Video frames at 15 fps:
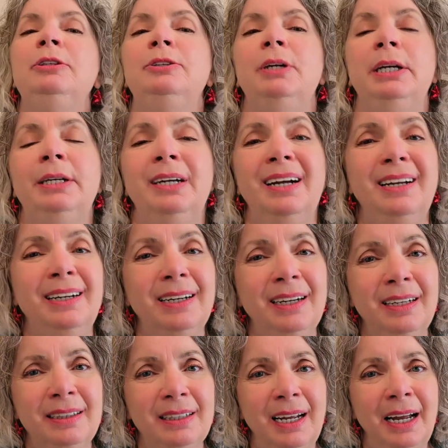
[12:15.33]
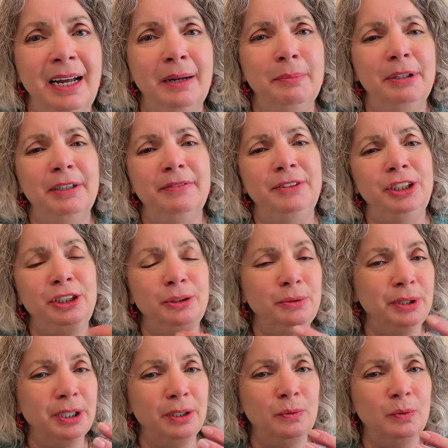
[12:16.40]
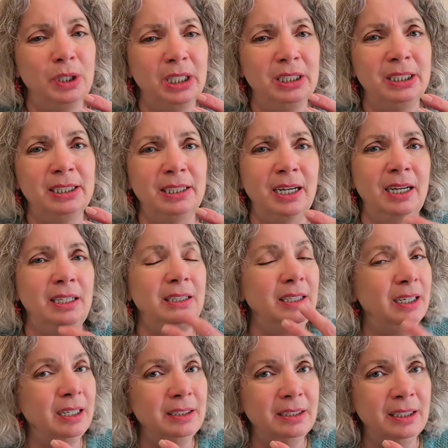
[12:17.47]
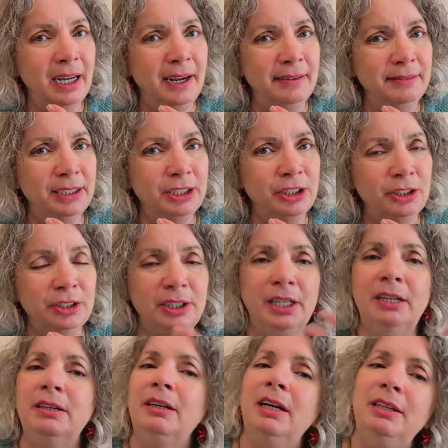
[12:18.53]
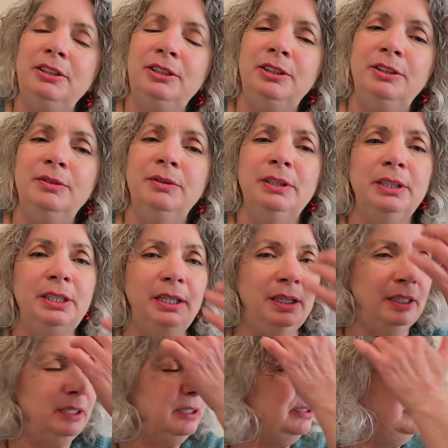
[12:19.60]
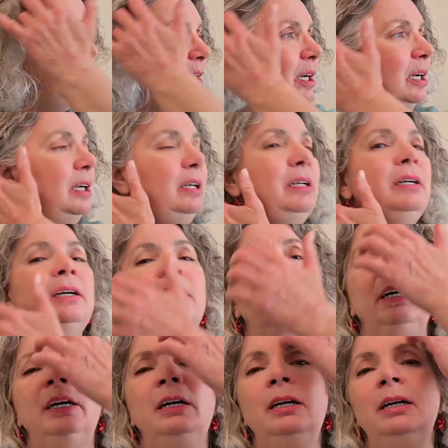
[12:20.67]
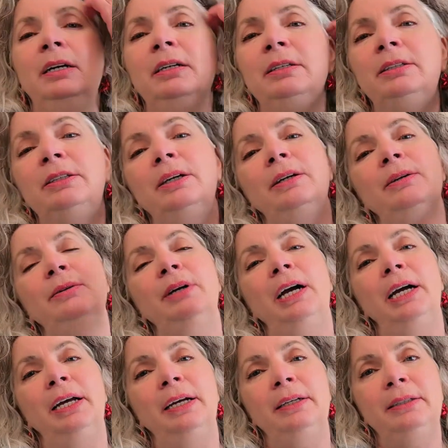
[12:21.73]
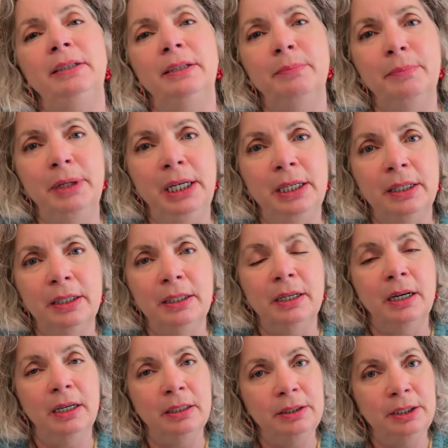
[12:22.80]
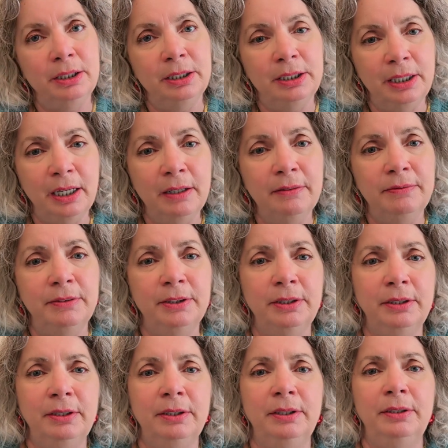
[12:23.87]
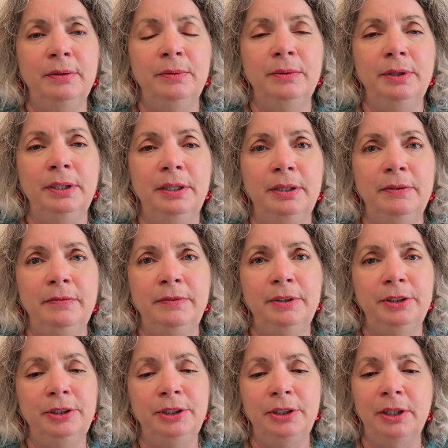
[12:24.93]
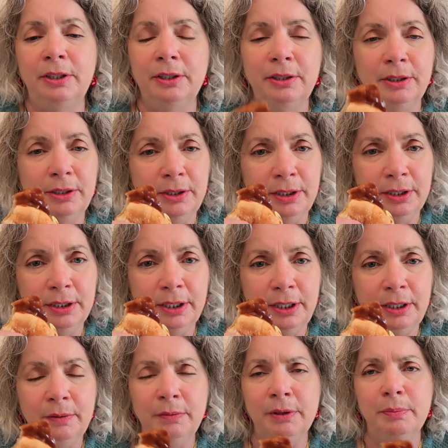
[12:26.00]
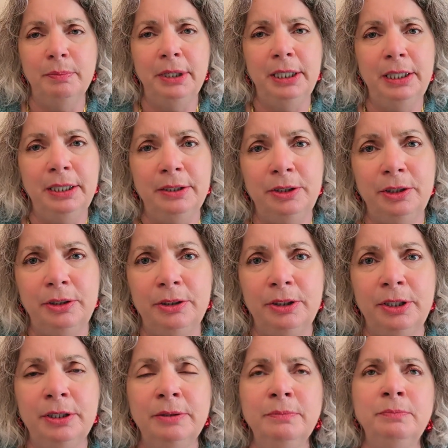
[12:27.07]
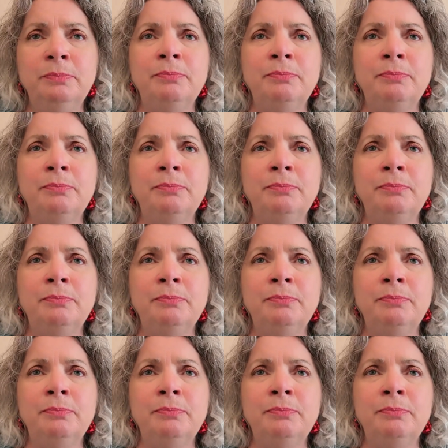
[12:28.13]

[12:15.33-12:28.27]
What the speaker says: So I kind of got in the habit of chewing on one side, and then I'd have issues there and I'd chew on the other side. So I had to make a conscious effort when I first started learning to eat with my dentures.